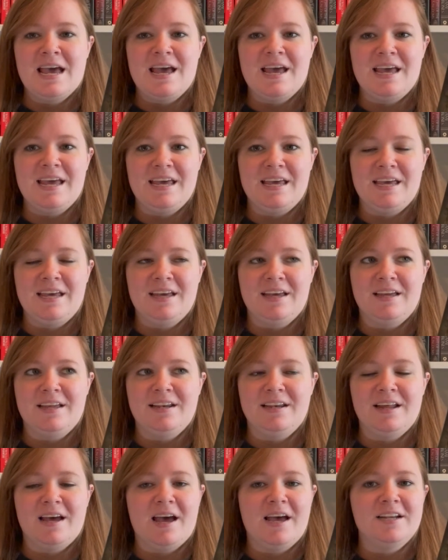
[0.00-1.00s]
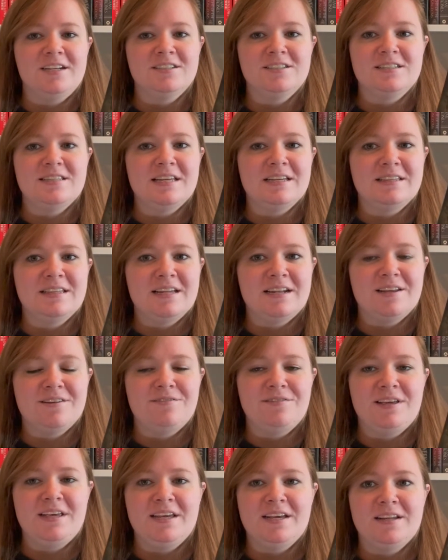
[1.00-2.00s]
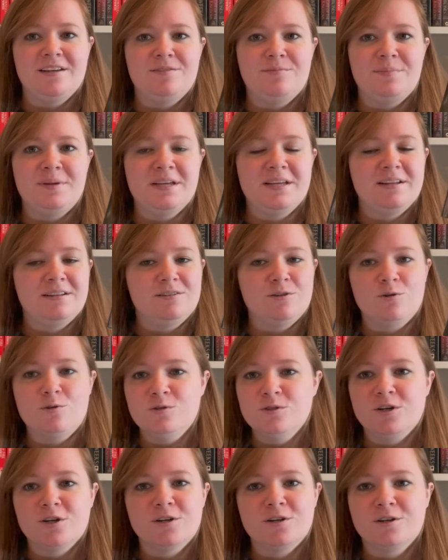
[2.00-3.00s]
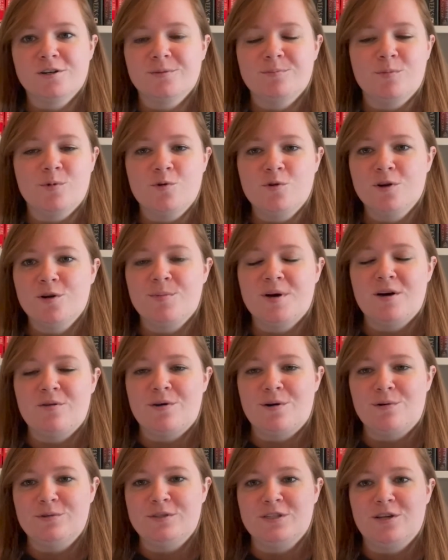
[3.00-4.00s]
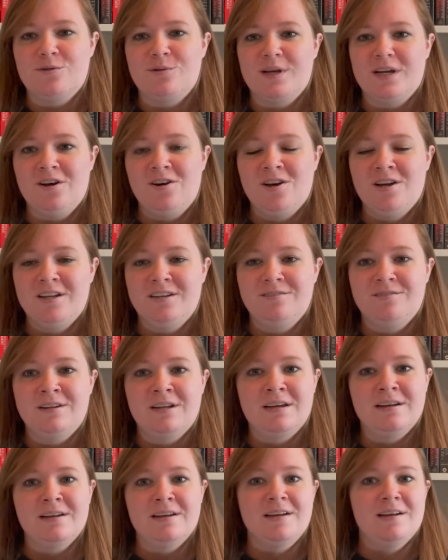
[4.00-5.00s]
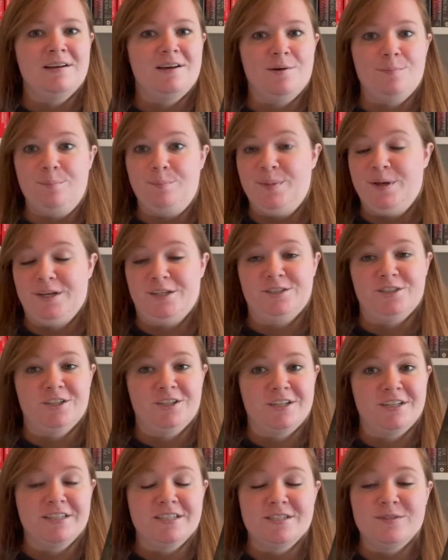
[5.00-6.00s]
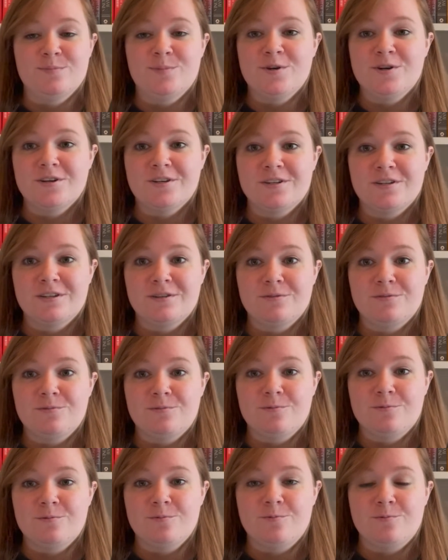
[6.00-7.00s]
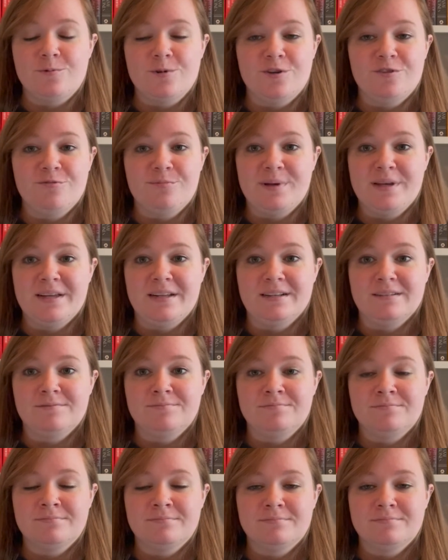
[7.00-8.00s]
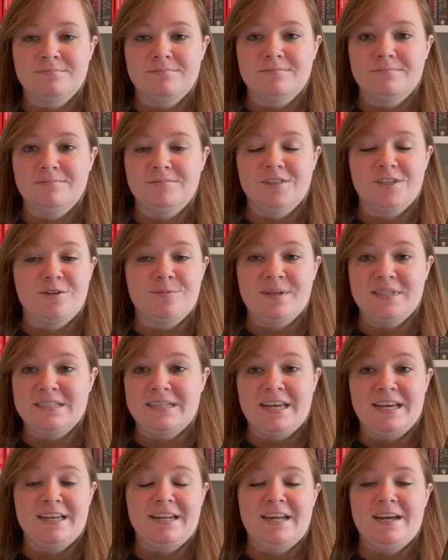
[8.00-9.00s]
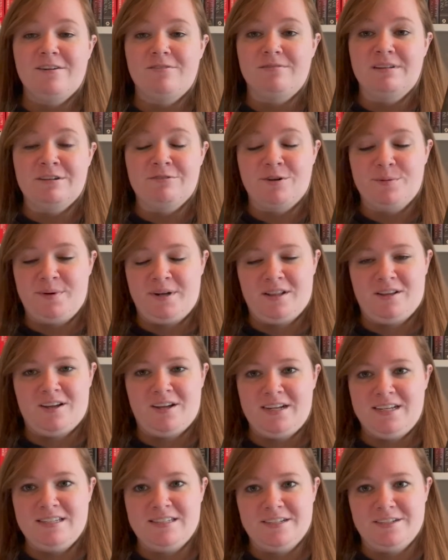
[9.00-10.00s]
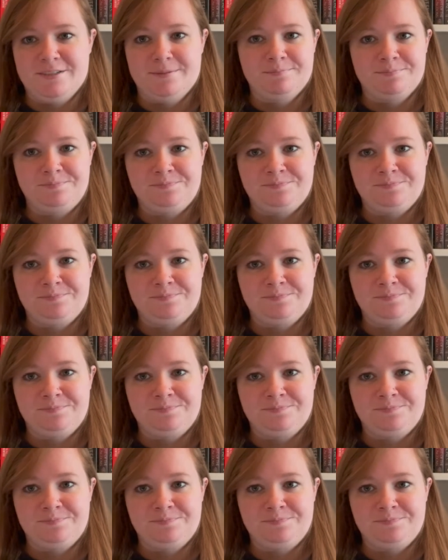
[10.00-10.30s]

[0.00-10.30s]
And I just think that if he had told her more about what was going on, a big chunk of this book could have been taken out, and it would have been a lot easier.